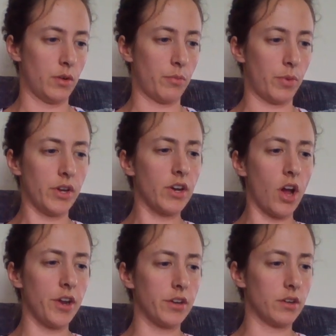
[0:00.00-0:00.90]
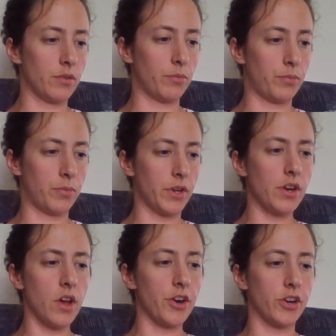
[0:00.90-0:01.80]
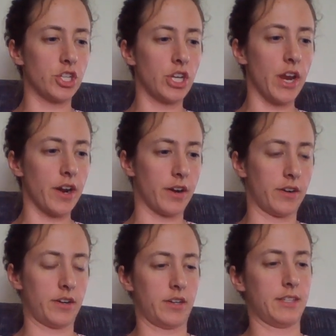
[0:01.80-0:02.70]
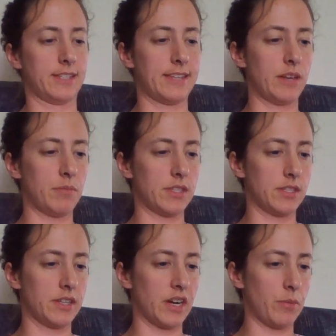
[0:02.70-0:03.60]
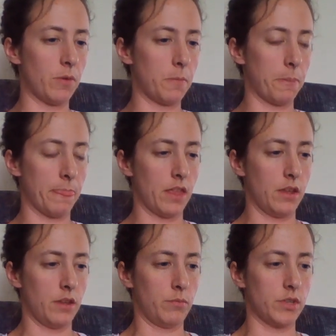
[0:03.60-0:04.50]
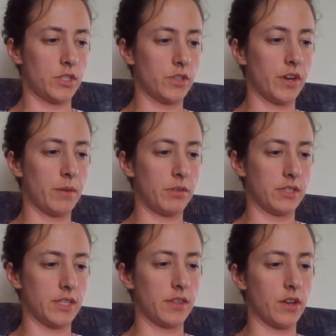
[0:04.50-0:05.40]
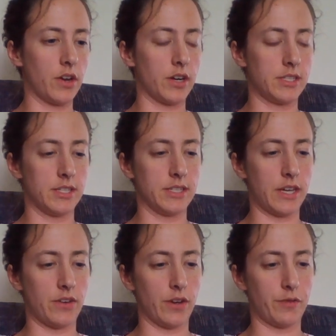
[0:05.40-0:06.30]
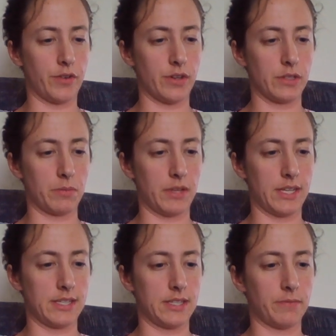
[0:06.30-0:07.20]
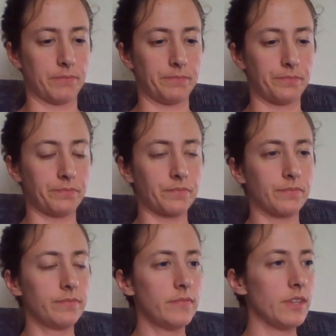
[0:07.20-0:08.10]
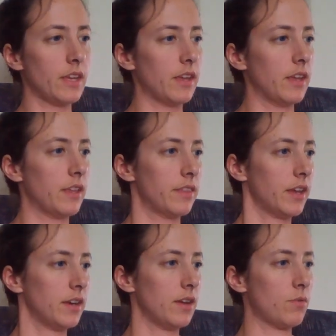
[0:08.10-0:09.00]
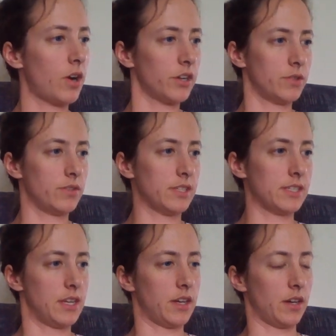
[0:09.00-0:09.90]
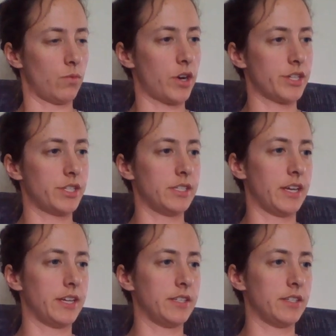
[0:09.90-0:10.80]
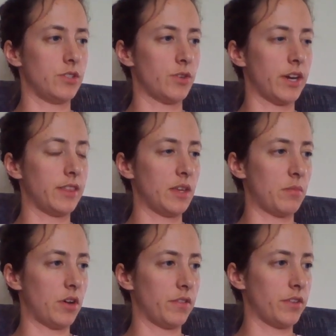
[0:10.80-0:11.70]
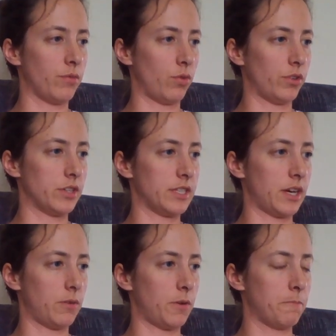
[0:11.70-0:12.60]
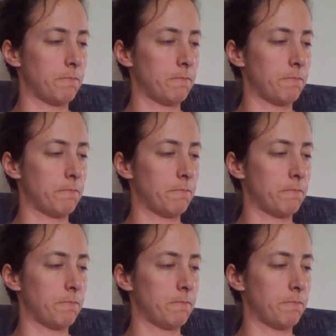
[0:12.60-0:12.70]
Put it on her chair," said Mrs. Arable. Mr. Arable set the carton down at Fern's place. Then he walked to the sink and washed his hands and dried them on the roller towel.